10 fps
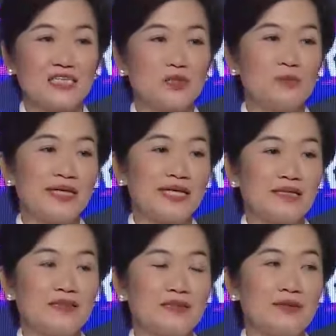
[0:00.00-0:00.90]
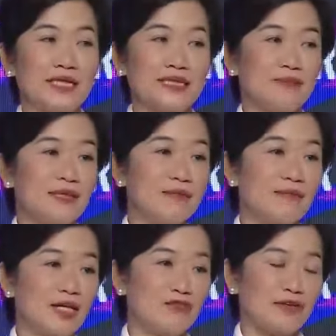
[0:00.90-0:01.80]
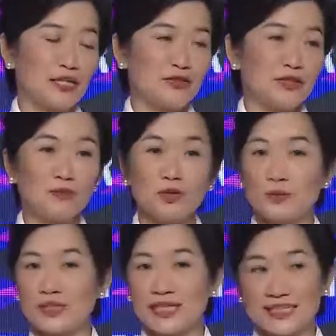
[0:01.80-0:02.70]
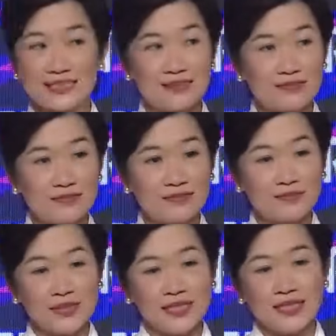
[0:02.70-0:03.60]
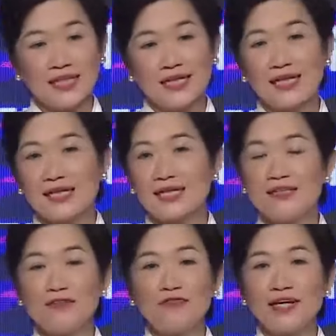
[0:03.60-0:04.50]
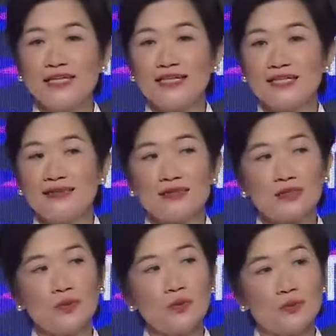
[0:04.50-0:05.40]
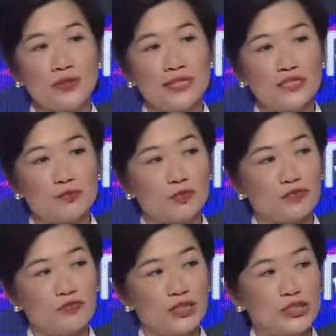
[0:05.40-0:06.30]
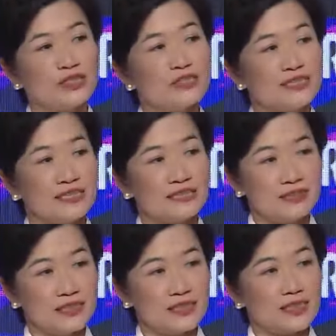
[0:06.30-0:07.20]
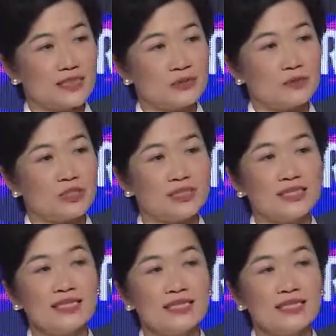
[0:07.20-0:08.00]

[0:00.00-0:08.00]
to, make, to actually make manufacturing more productive. Uh, and then finally, there's a whole range of professional services, which is done